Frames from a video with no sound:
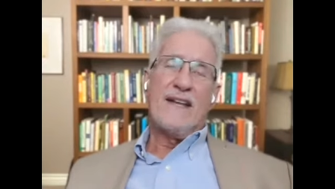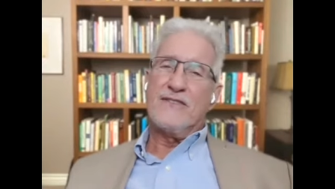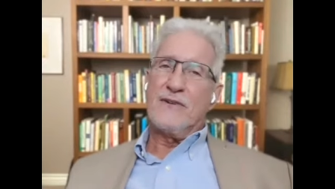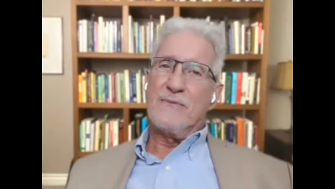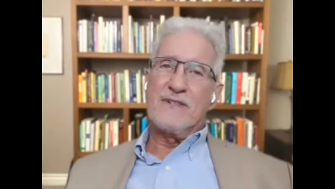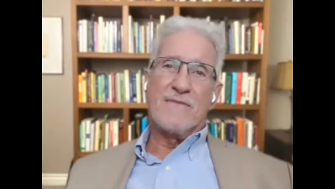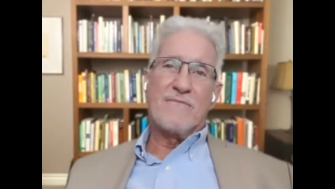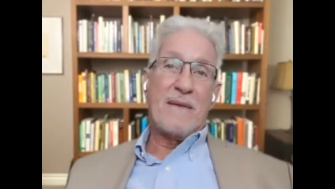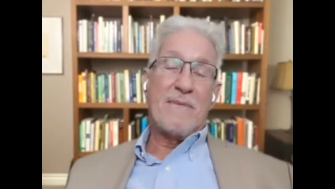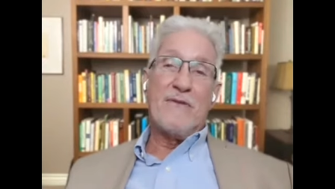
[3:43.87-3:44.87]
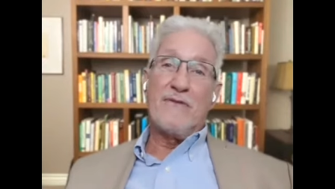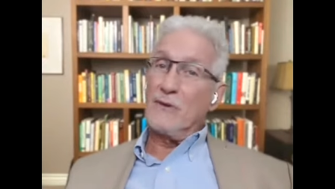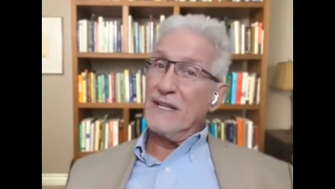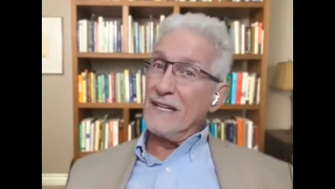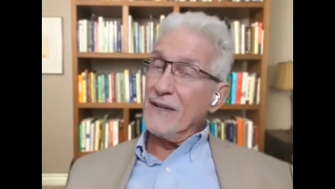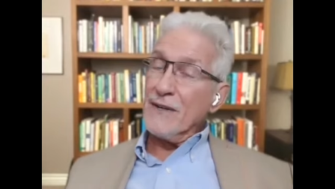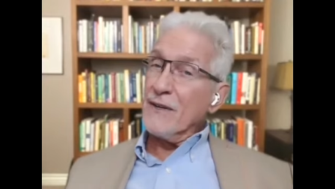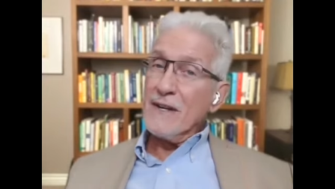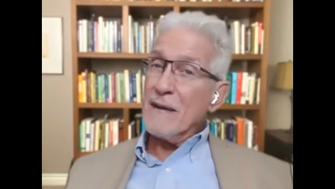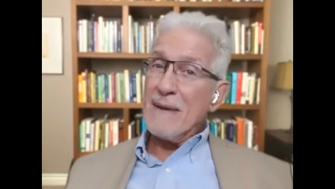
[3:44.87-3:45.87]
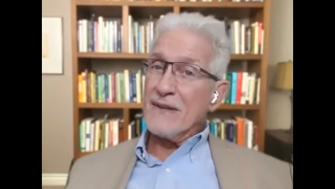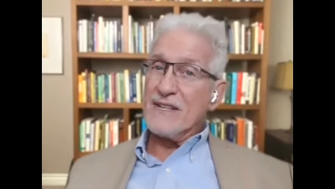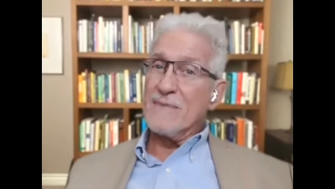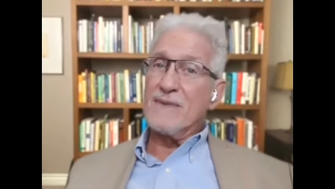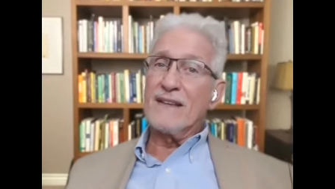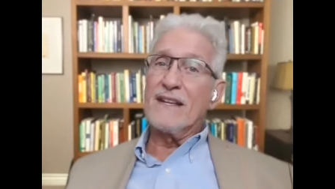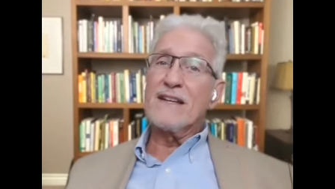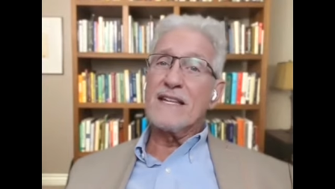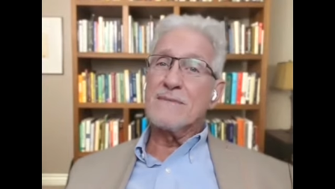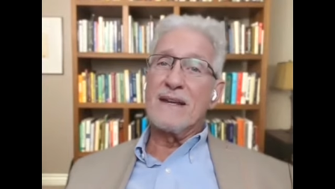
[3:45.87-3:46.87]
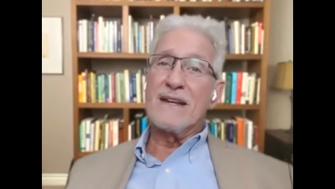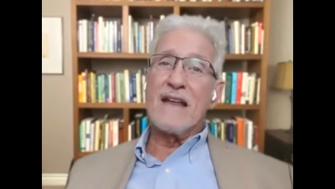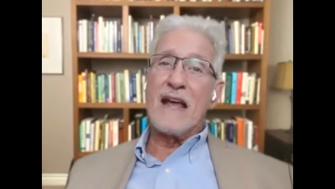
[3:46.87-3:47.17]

in terms of maybe you feel clearer about something that has been